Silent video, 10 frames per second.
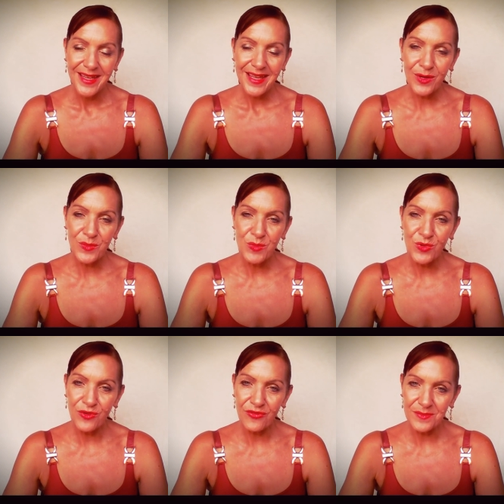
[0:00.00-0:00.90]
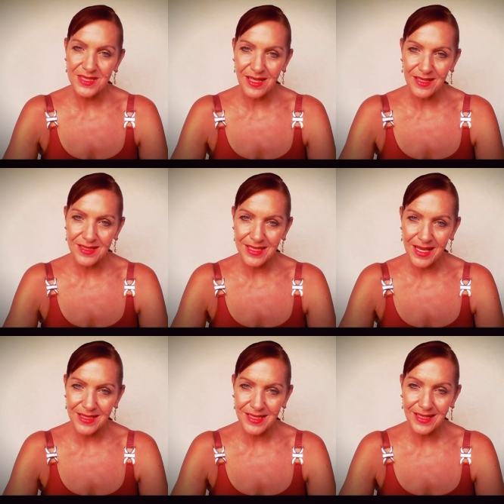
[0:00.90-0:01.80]
help them move from stuck
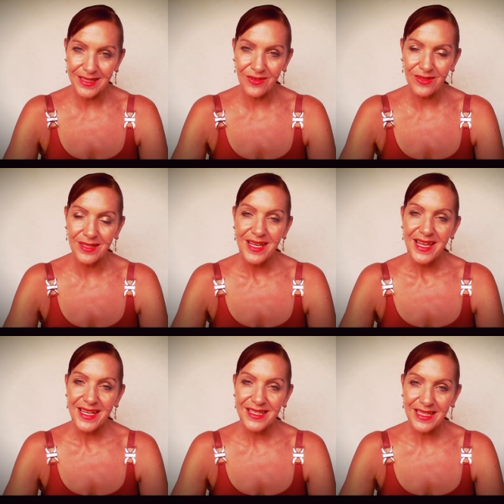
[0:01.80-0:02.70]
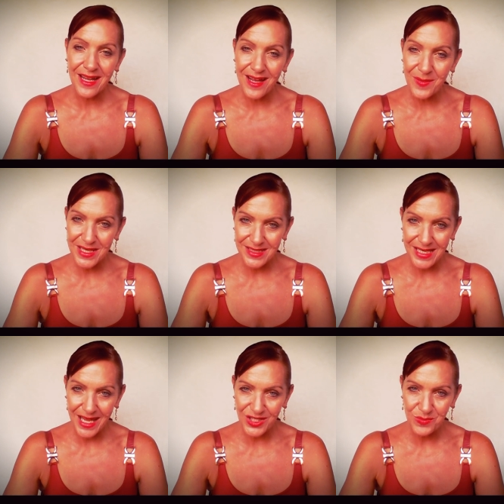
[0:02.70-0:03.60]
states, clear karmic
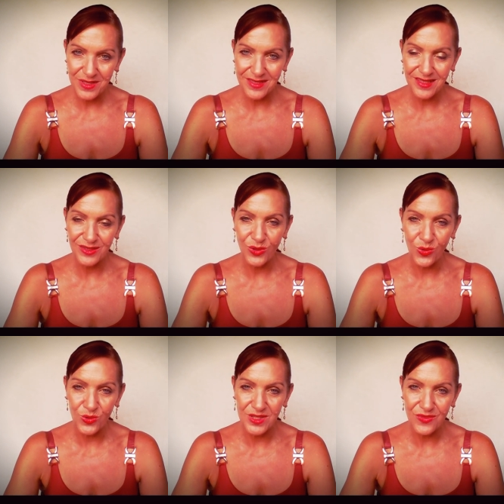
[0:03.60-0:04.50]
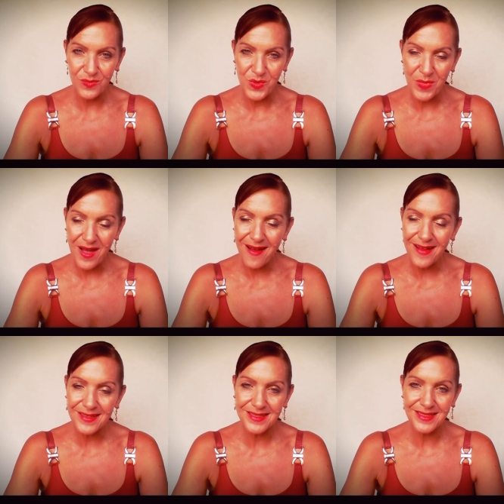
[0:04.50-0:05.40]
attachments and cords from the
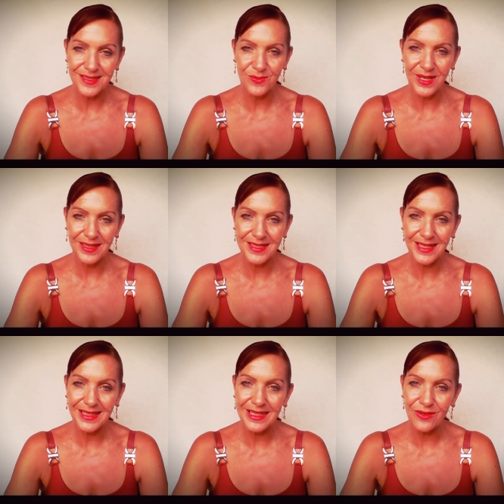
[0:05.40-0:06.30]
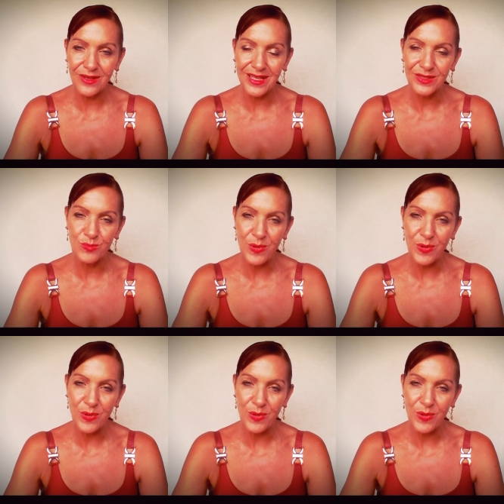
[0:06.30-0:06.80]
past, as well as clear and